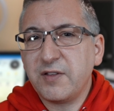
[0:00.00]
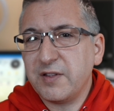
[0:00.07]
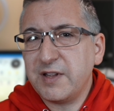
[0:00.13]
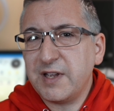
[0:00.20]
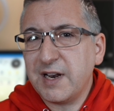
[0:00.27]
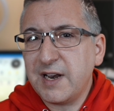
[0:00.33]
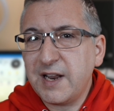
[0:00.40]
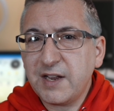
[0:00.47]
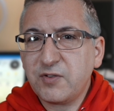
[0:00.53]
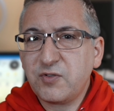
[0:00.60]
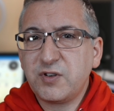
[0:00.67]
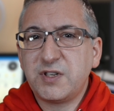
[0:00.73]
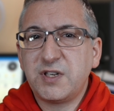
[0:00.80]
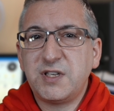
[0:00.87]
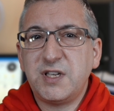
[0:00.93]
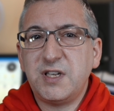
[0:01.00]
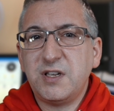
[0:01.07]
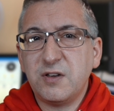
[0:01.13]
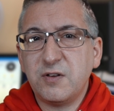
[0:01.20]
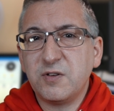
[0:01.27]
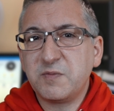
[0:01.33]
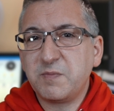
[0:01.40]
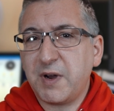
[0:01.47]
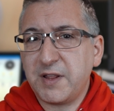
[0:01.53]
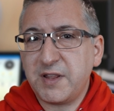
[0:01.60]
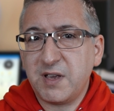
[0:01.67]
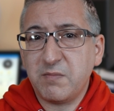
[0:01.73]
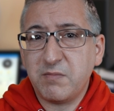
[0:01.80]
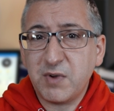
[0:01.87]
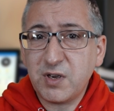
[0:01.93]
that the electricity used by
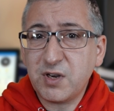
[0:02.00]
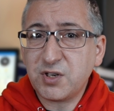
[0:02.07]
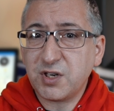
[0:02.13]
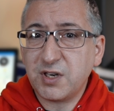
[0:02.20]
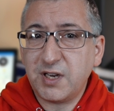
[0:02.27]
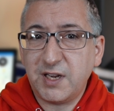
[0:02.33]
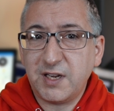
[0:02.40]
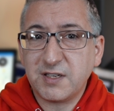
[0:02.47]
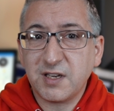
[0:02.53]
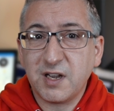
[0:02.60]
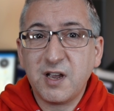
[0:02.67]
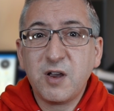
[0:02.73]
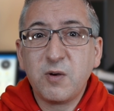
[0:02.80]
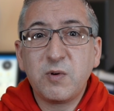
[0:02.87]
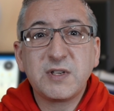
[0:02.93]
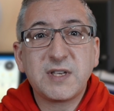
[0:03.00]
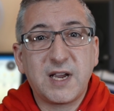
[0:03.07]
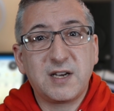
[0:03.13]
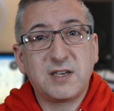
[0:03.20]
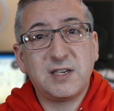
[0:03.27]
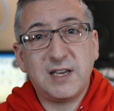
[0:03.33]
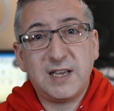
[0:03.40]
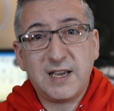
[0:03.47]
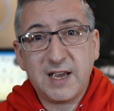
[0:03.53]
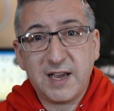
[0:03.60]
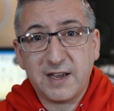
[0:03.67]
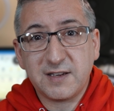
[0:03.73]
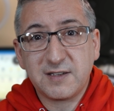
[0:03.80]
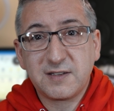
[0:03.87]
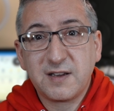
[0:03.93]
the immersion heater was actually
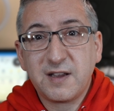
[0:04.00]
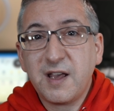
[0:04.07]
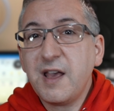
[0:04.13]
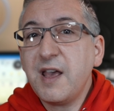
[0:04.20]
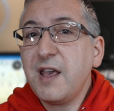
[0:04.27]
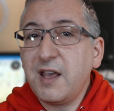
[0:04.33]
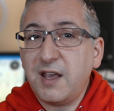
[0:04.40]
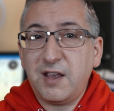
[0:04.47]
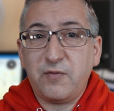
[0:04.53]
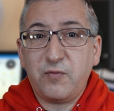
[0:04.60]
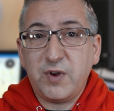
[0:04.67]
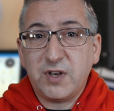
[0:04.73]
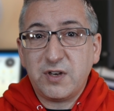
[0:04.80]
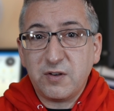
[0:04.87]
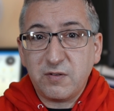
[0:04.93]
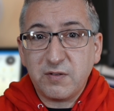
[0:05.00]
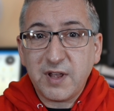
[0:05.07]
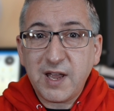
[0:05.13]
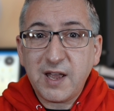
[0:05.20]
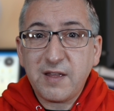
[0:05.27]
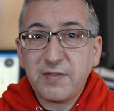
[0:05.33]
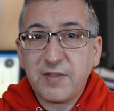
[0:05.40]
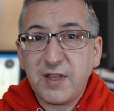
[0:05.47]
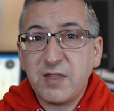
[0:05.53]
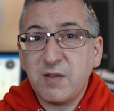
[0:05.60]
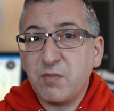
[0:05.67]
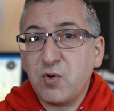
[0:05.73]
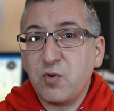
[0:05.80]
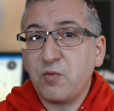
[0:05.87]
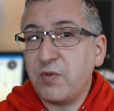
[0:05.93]
gas, if we do that, then the
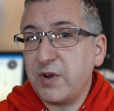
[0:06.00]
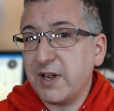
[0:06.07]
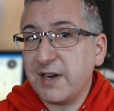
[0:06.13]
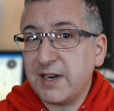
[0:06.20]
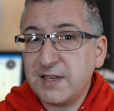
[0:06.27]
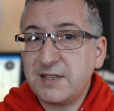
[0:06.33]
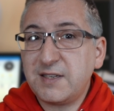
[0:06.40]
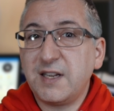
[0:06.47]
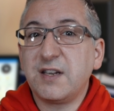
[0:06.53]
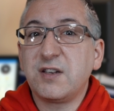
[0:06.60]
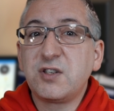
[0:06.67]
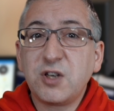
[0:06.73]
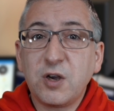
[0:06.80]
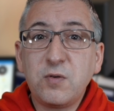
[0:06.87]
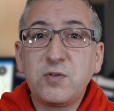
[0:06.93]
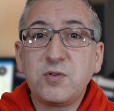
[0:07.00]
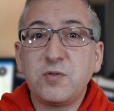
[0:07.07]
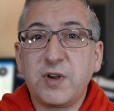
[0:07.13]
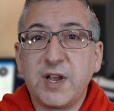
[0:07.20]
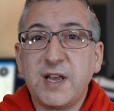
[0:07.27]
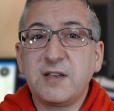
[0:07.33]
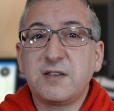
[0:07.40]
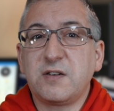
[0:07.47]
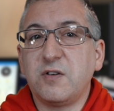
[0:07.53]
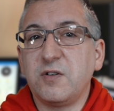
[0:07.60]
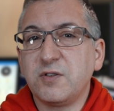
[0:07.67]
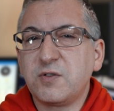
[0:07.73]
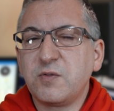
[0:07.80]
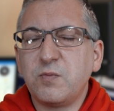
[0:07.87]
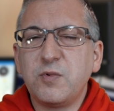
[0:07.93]
more realistic total gas
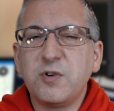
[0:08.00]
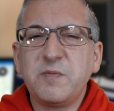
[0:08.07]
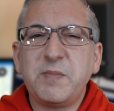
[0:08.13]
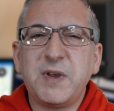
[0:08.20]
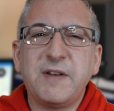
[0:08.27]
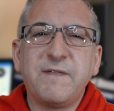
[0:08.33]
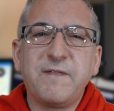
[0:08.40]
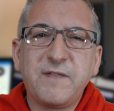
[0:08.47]
cost would have been